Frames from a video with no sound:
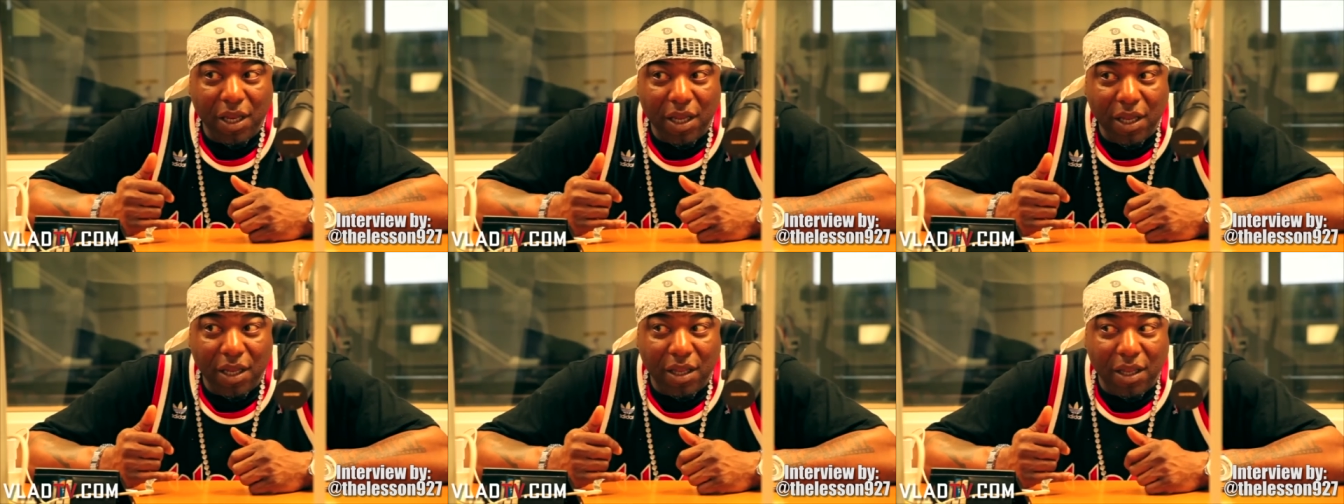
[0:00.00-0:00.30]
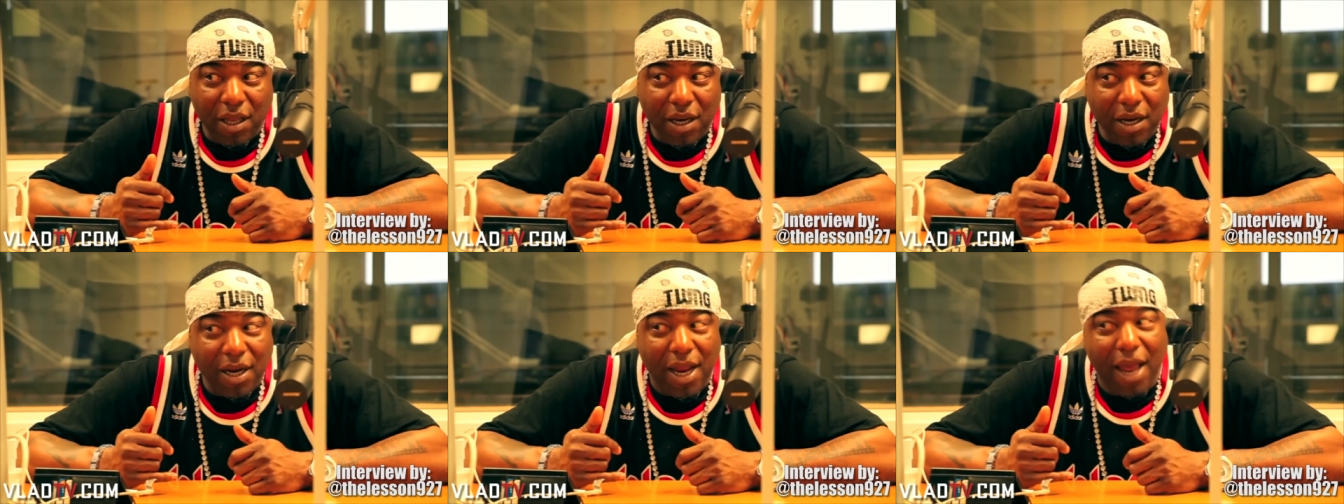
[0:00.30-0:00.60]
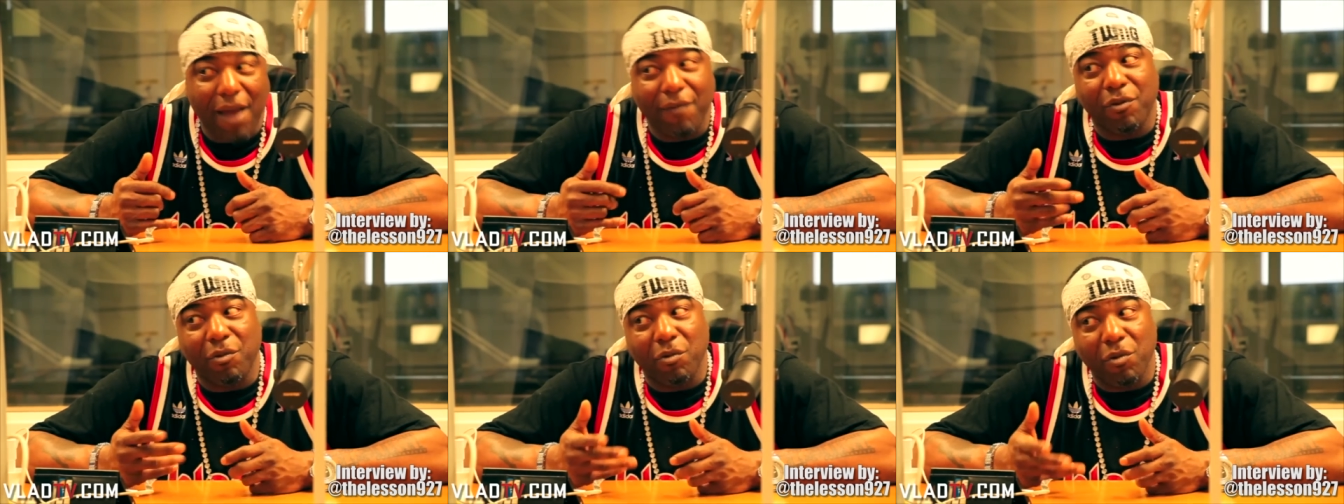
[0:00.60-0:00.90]
He, he didn't
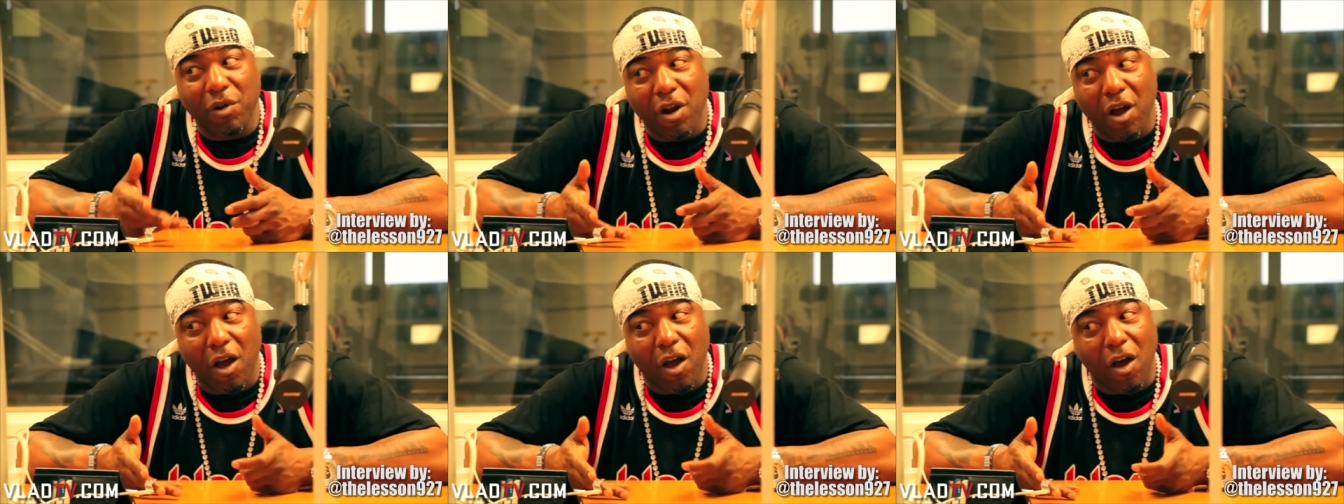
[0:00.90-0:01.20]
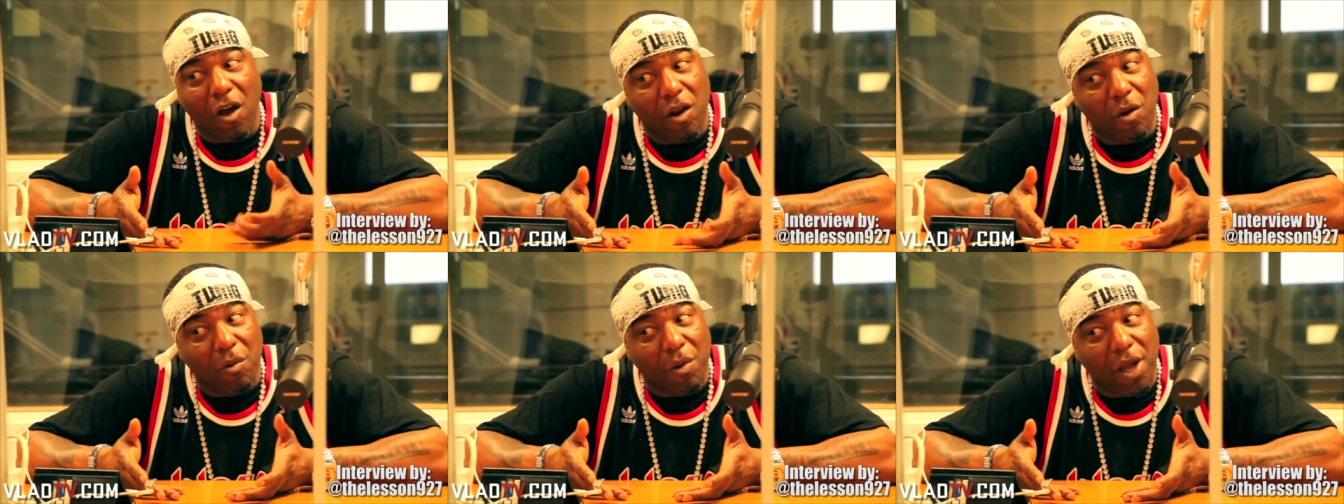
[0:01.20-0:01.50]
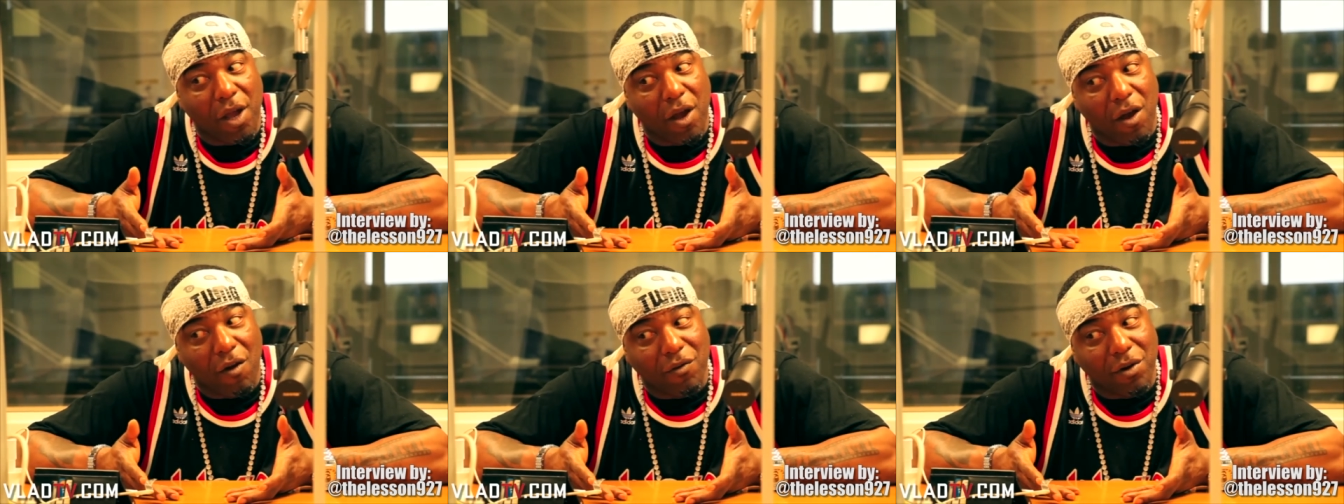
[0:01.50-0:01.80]
have to run all the
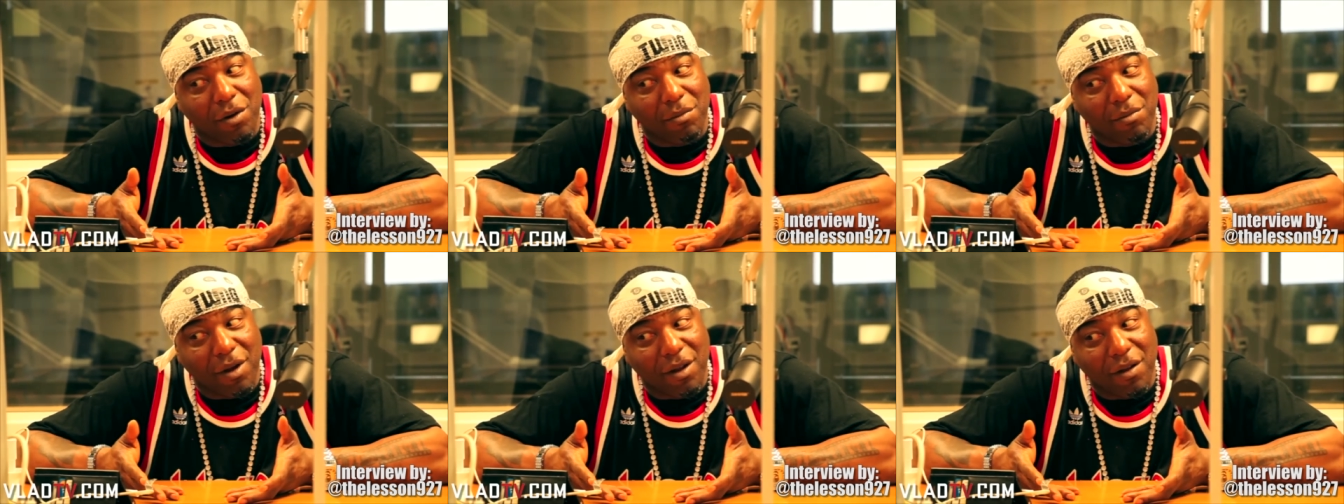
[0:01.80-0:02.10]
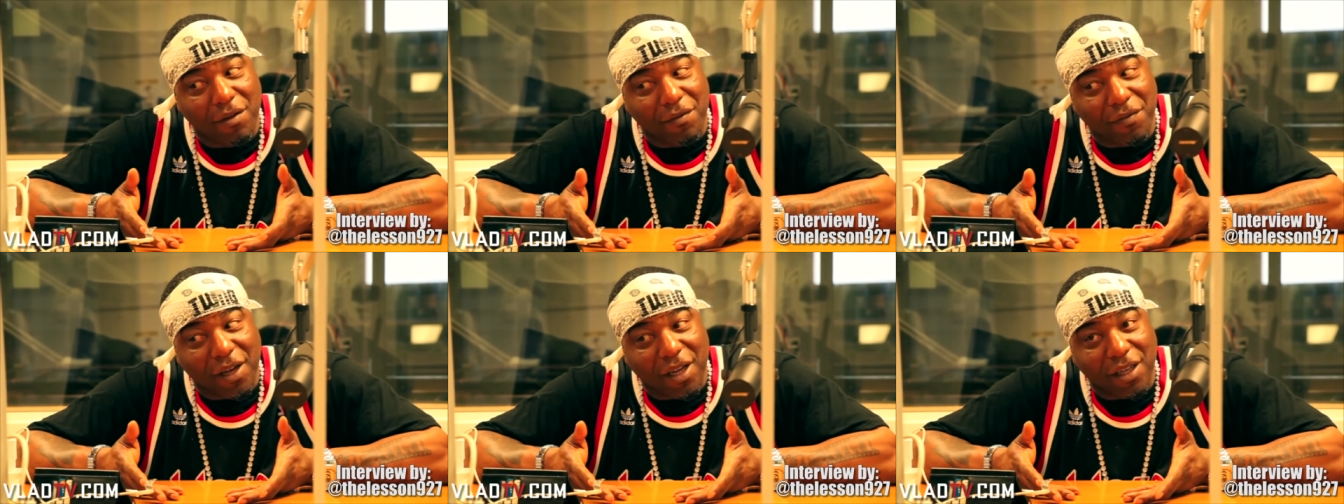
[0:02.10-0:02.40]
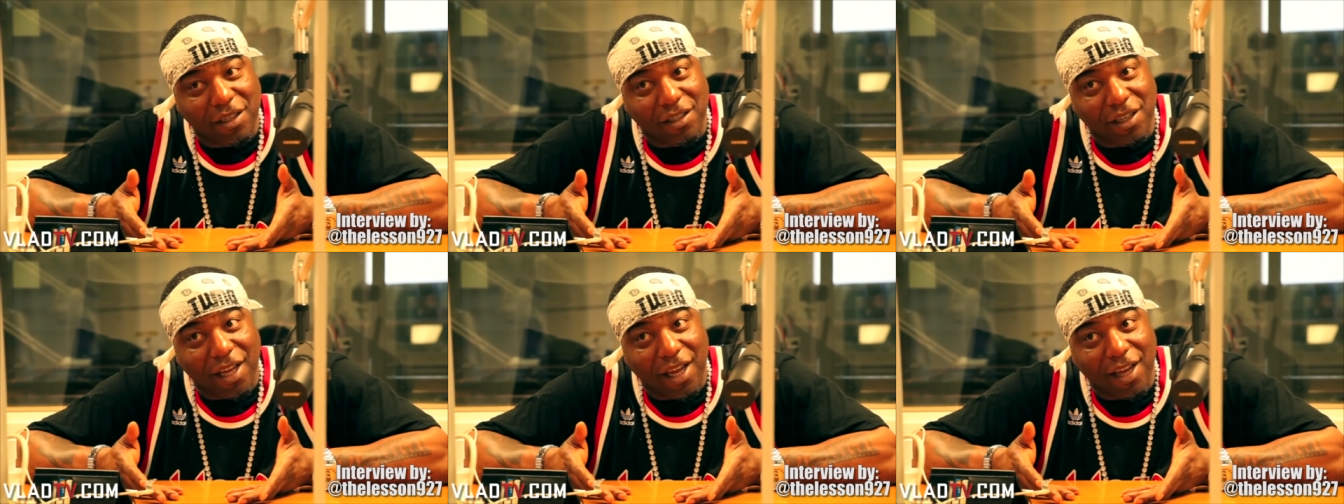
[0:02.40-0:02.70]
way over the
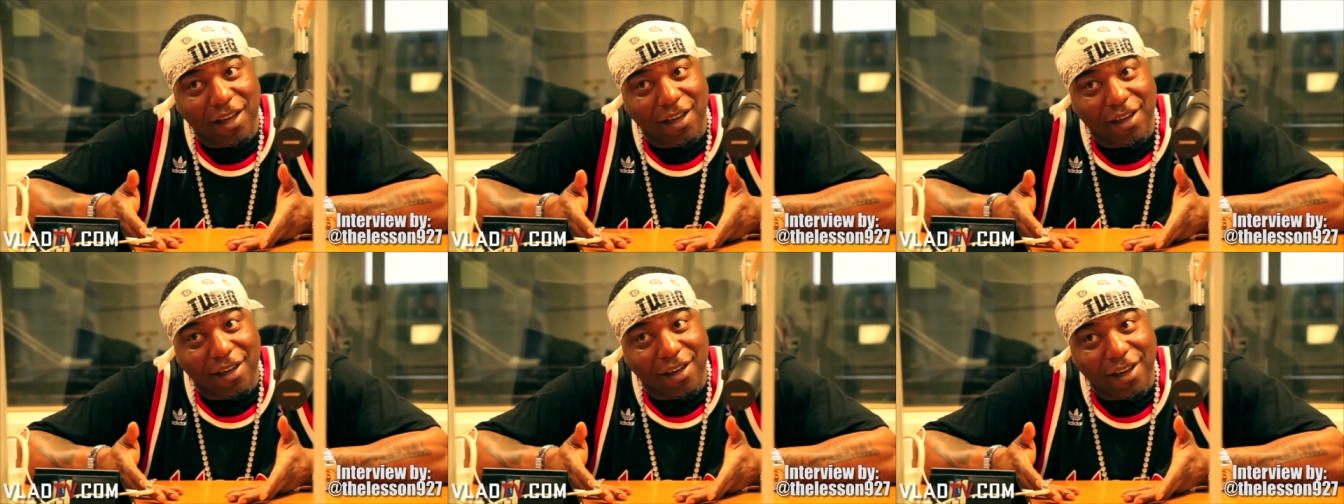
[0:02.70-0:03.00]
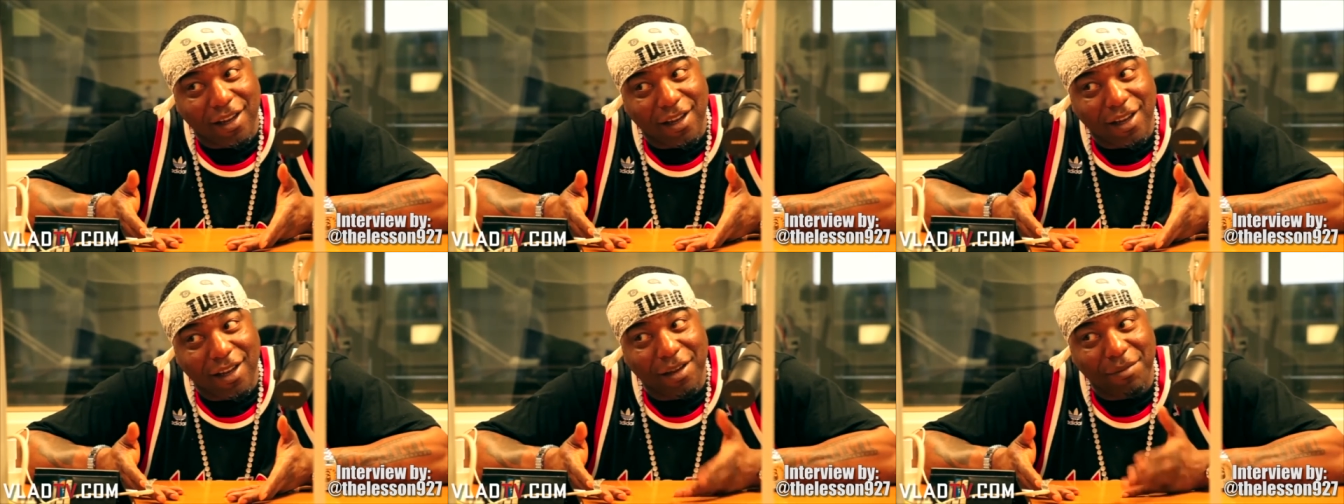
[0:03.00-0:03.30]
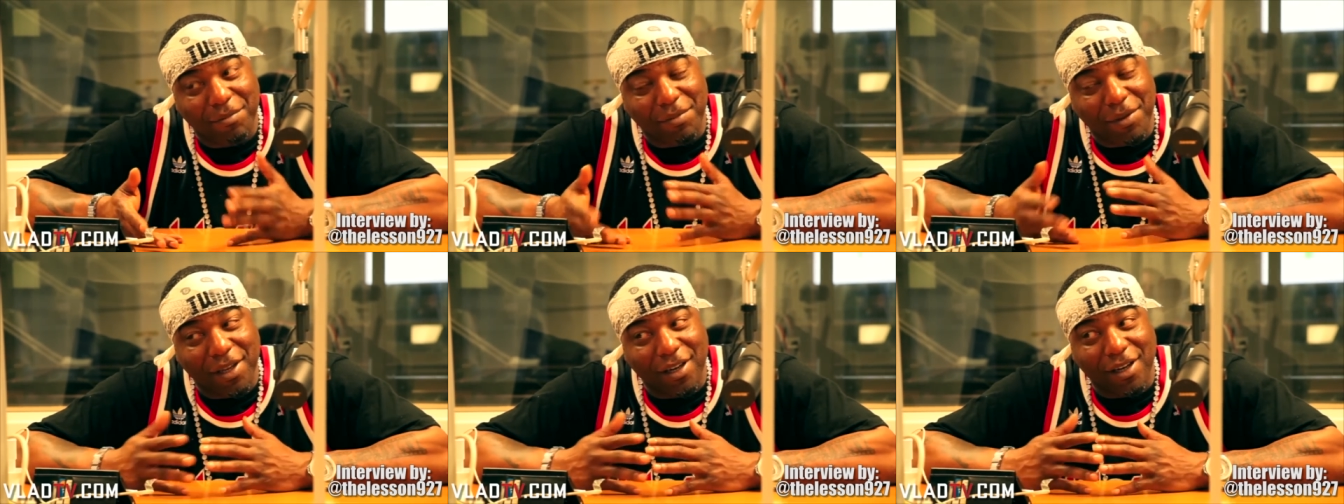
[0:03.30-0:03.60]
motherfuckers like he
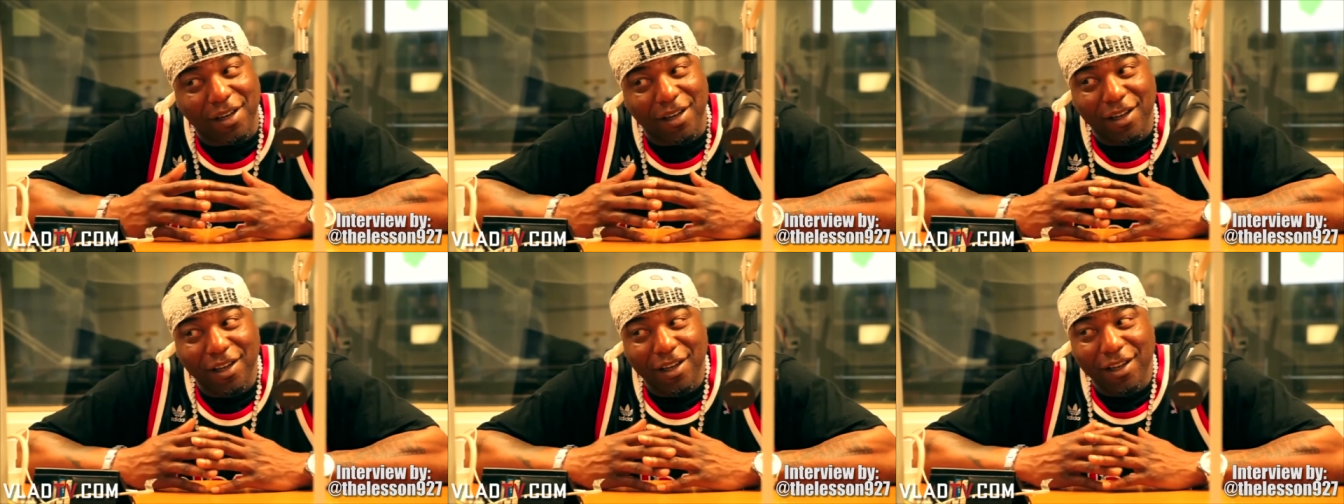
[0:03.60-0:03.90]
did, but